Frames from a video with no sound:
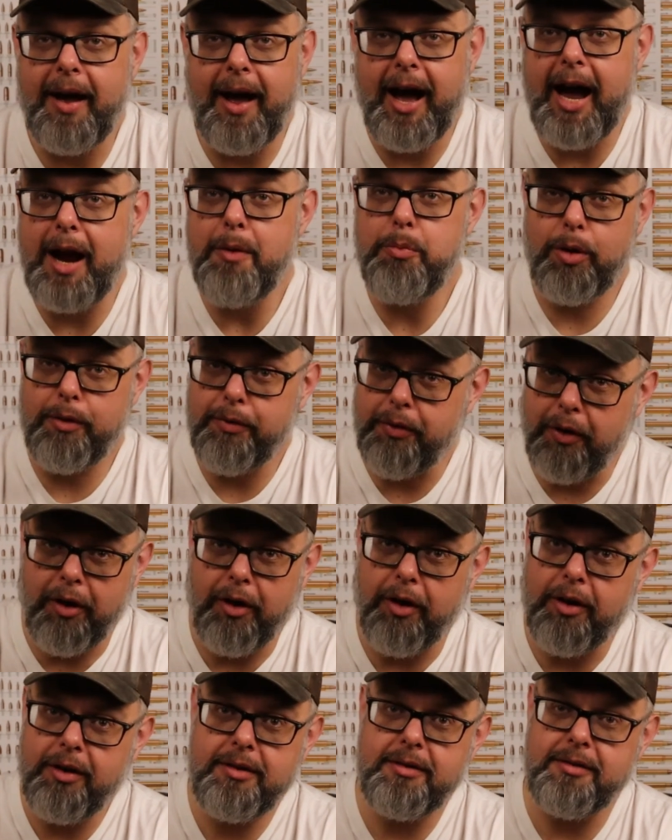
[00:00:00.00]
I
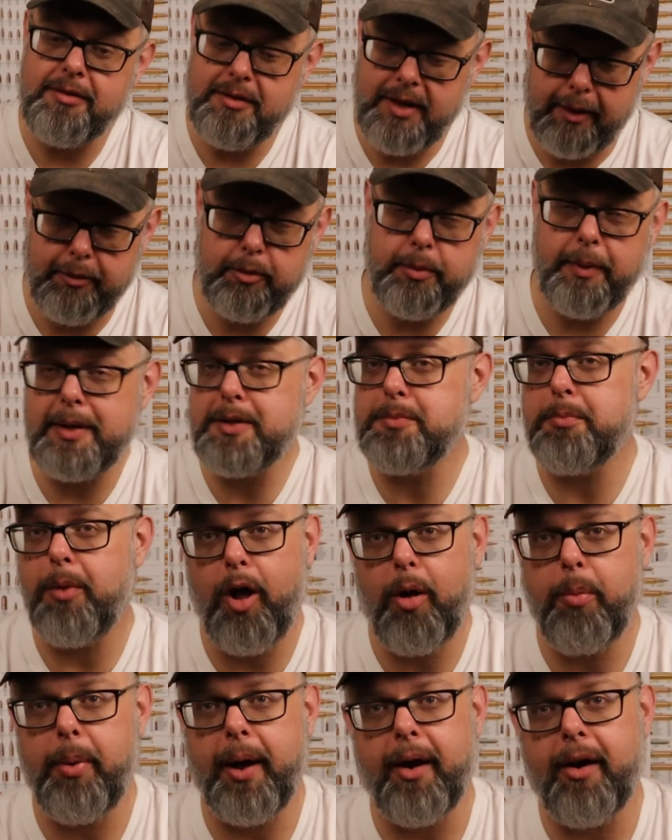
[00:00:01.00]
prefer double-base
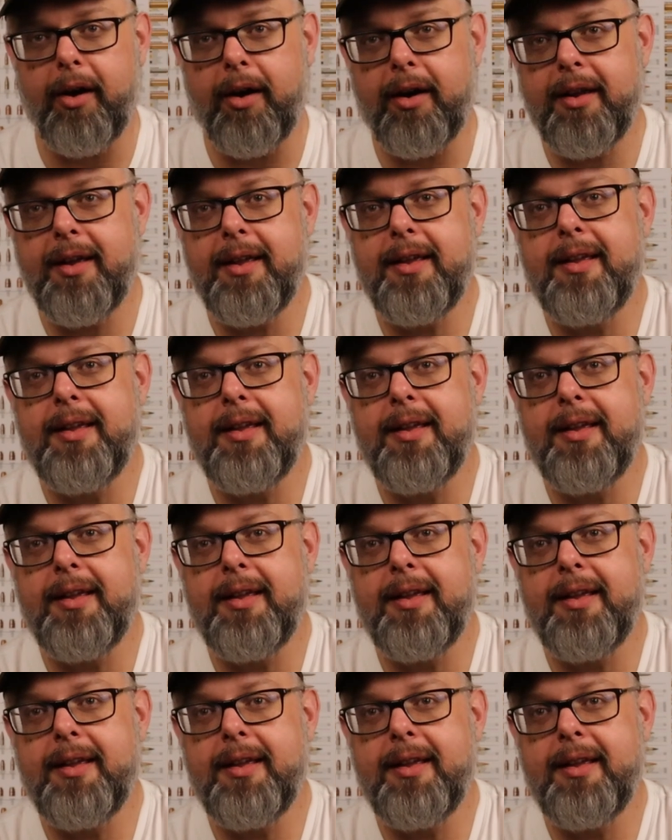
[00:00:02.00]
ball powder.